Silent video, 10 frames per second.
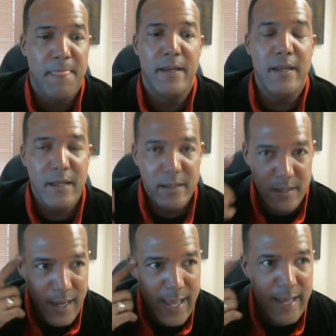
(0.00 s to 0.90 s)
And then
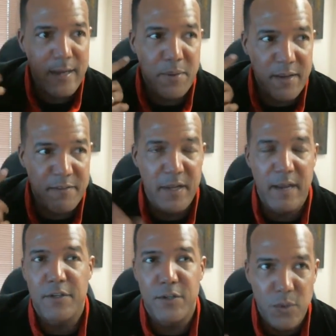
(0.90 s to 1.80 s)
then I had an
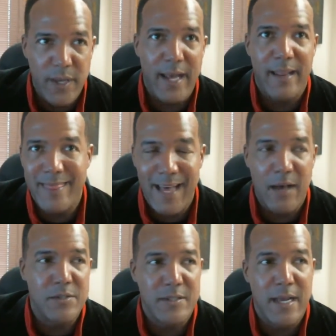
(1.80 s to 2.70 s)
epiphany after doing that a
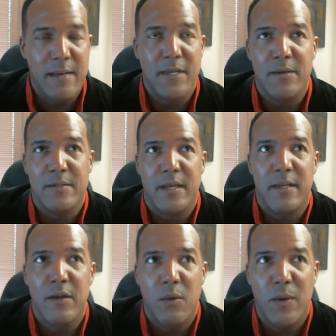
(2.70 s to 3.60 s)
thousand times. I was
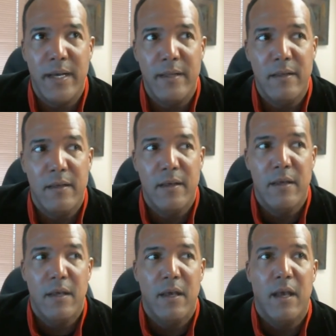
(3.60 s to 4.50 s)
like, you know what?
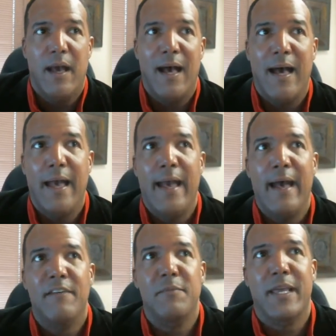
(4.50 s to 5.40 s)
I
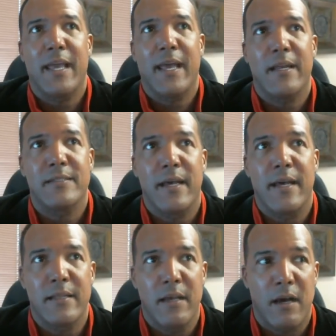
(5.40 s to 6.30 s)
have mechanics
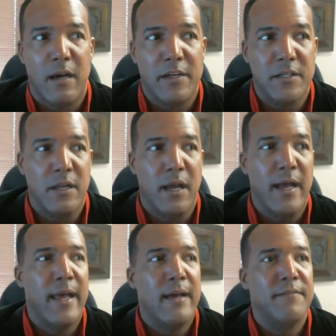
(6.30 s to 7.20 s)
at the auction.
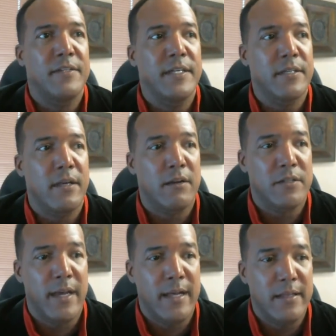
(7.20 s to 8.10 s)
I have
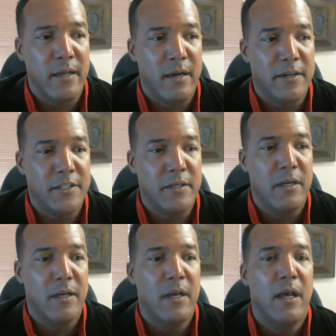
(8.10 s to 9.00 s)
detailers at the auction.
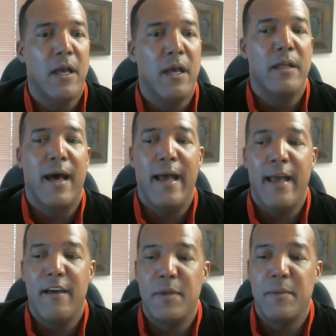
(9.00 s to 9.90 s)
I
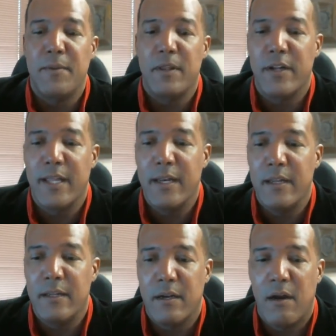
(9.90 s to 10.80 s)
have people that are getting
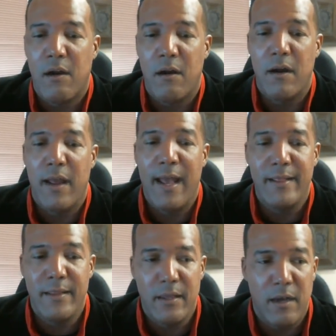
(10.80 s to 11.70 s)
in the car
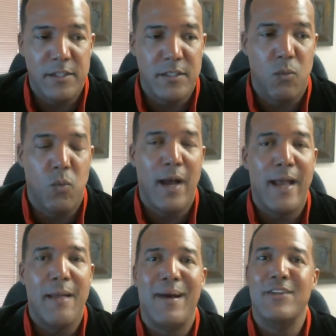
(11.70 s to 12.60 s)
at the auction.
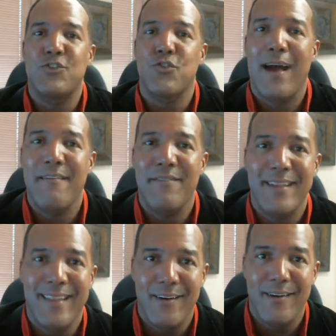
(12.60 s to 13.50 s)
Why am I
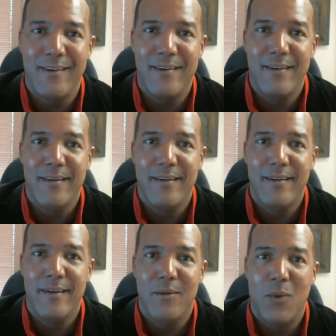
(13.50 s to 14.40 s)
driving there?
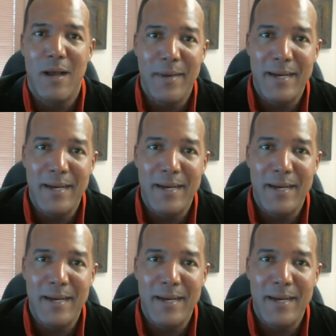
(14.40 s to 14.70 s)
Why am I